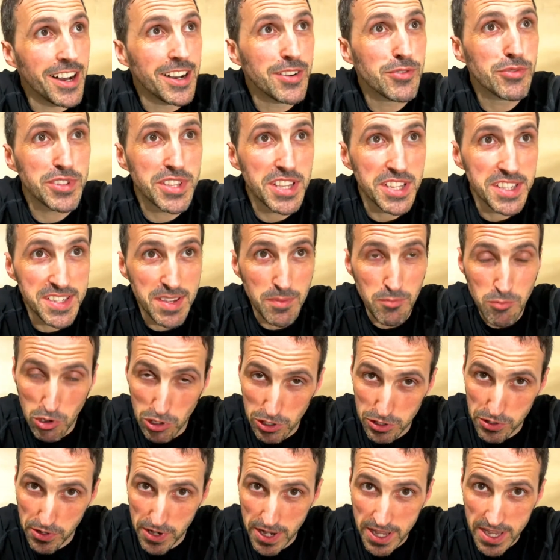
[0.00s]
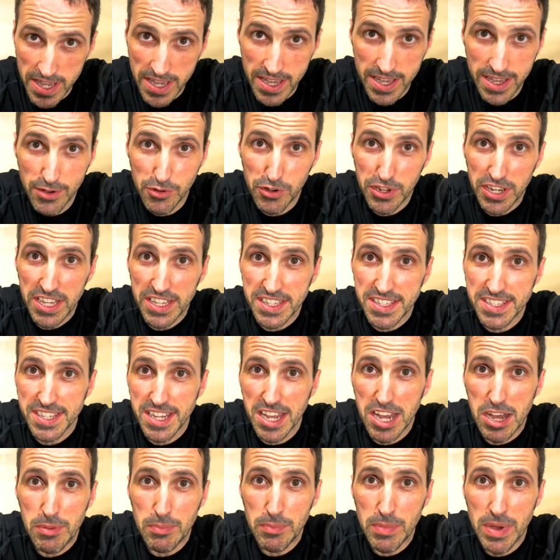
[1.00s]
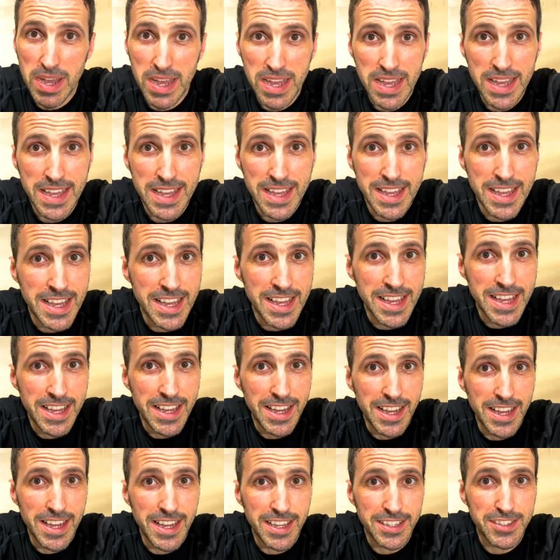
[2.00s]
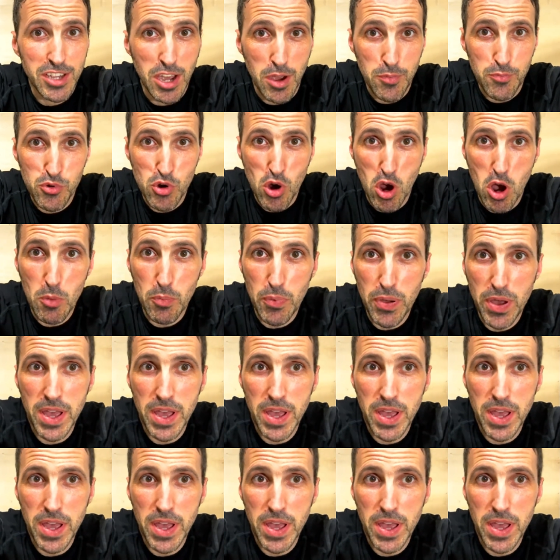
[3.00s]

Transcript: We did some bouldering, we did some top rope.